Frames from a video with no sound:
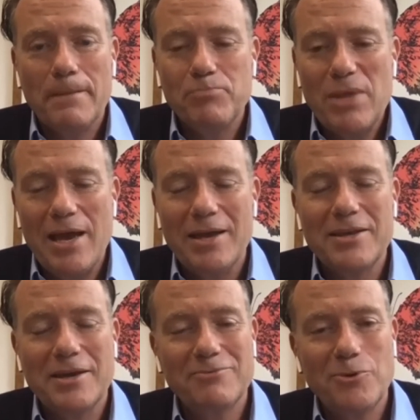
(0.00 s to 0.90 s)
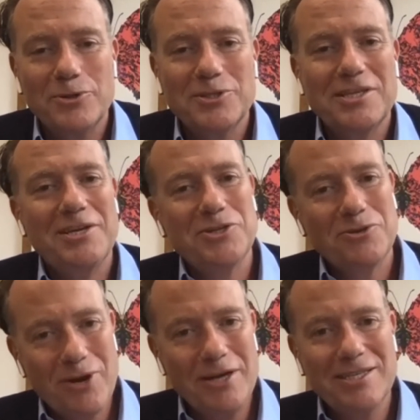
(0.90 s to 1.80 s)
And then, of course, the Asian
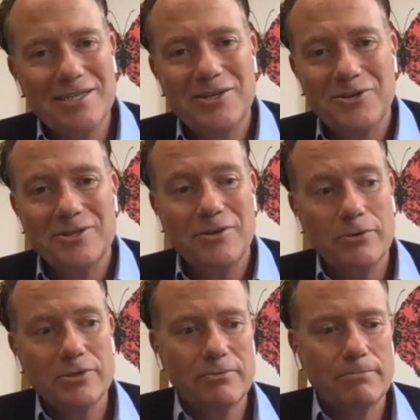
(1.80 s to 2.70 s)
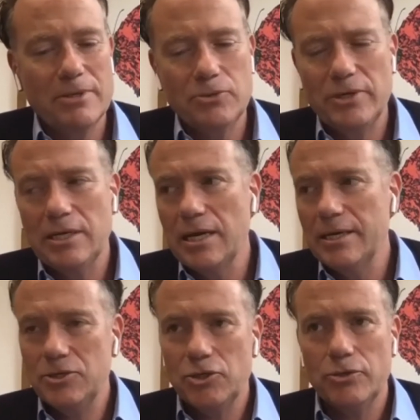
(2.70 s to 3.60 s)
crisis years, so it was between
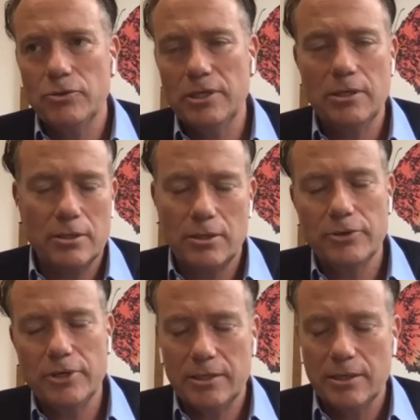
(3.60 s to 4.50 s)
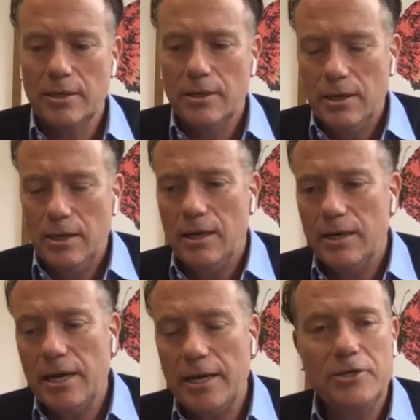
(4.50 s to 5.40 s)
92 and including
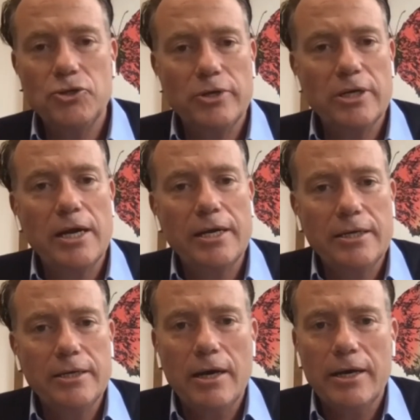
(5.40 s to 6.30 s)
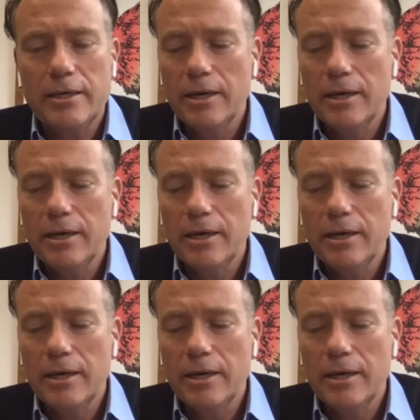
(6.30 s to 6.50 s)
92 to 99.